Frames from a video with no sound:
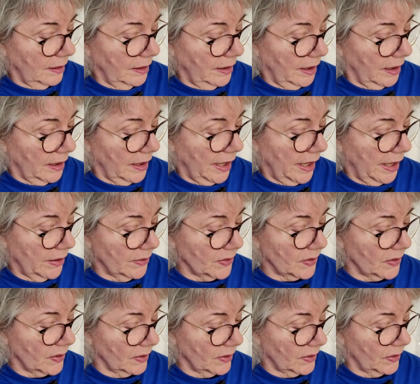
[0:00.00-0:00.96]
Yeah,
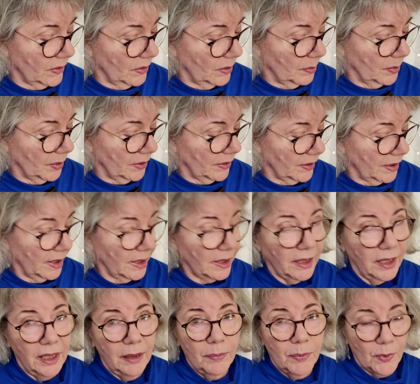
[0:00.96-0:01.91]
house suitability,
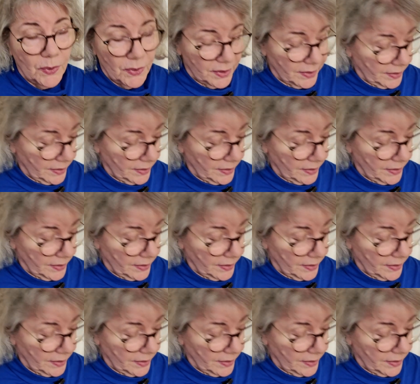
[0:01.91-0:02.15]
keep